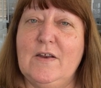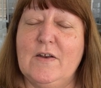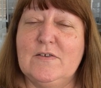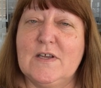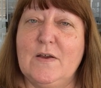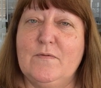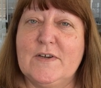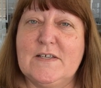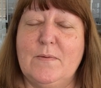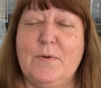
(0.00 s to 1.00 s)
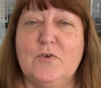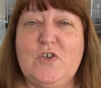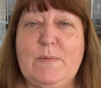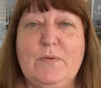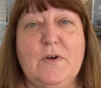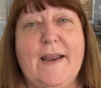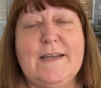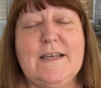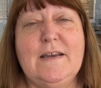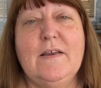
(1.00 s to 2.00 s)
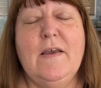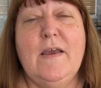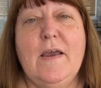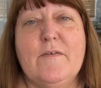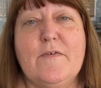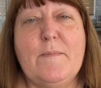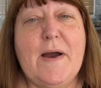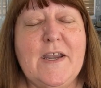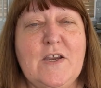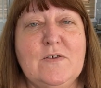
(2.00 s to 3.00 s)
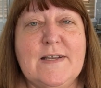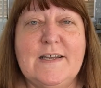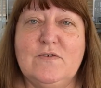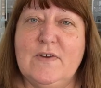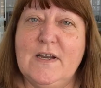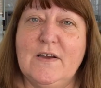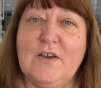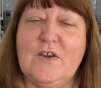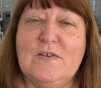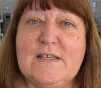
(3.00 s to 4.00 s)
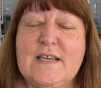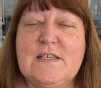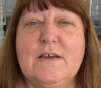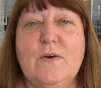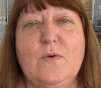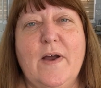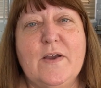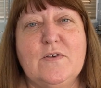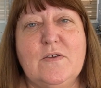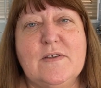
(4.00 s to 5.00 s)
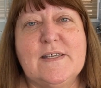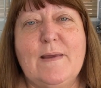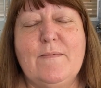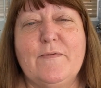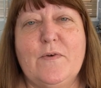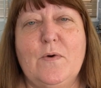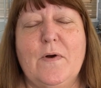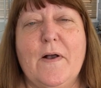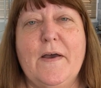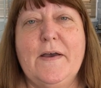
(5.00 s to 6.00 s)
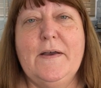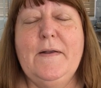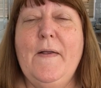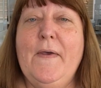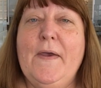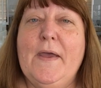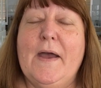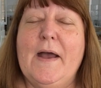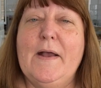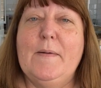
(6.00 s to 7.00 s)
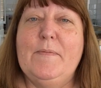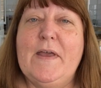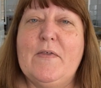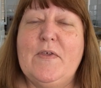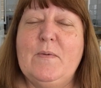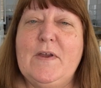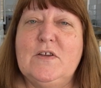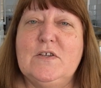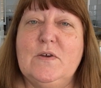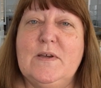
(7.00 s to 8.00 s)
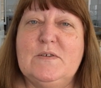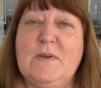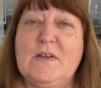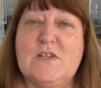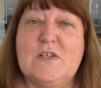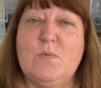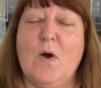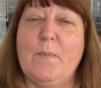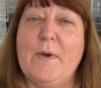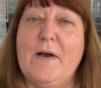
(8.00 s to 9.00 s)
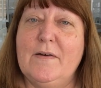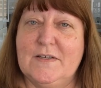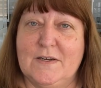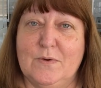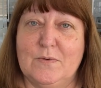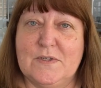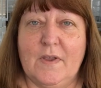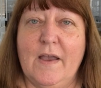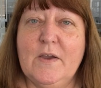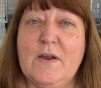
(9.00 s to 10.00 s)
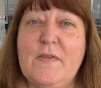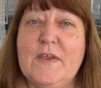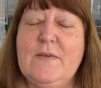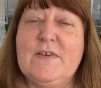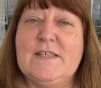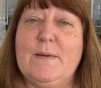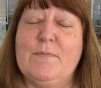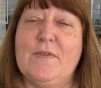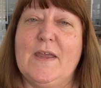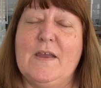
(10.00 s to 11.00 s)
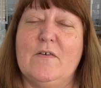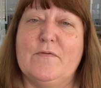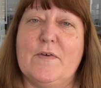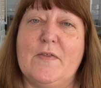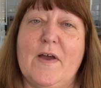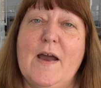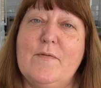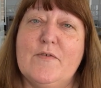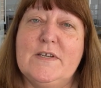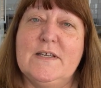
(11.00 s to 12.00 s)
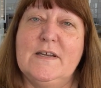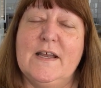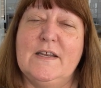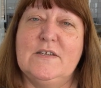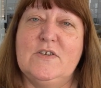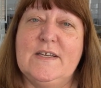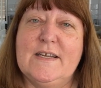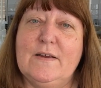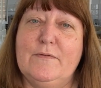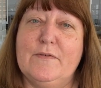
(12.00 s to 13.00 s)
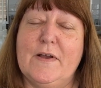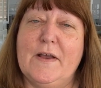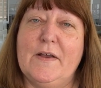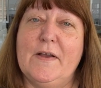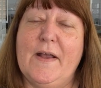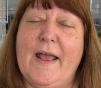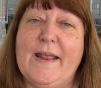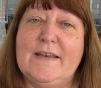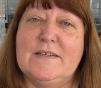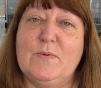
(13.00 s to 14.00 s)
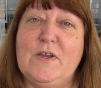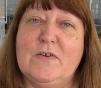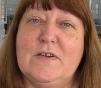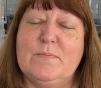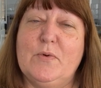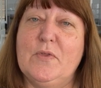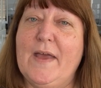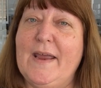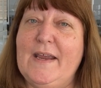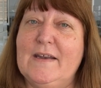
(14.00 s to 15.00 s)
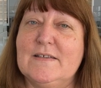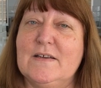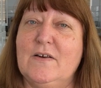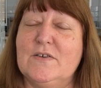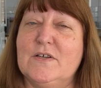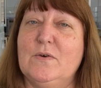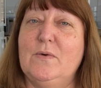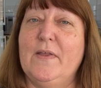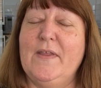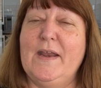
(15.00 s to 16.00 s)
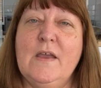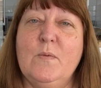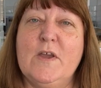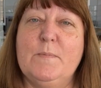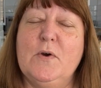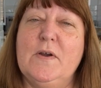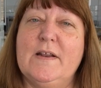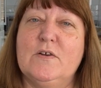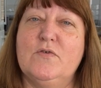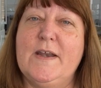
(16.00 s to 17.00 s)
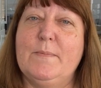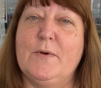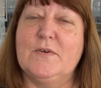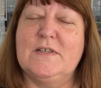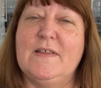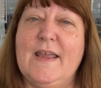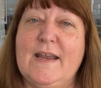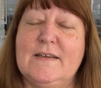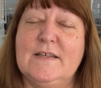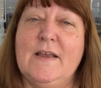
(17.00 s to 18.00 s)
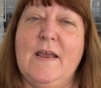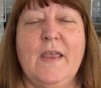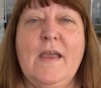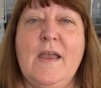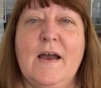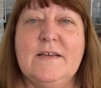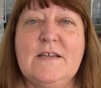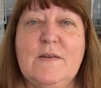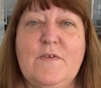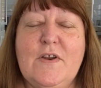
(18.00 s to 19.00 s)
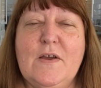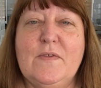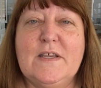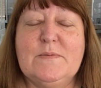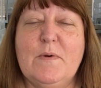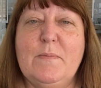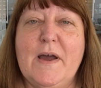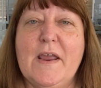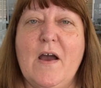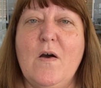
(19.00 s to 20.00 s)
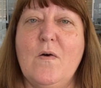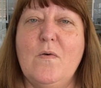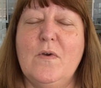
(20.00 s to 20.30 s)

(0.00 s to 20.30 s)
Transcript: so for example, she'd put an ad in for my newsletter in her newsletter, or I could do the same for her. The other thing we could do is we could swap articles. I could either give her something that I've written and ditto for her, and we could put that in as an article, and then we could put a little credit box at the end. I don't know if you know this, but my whole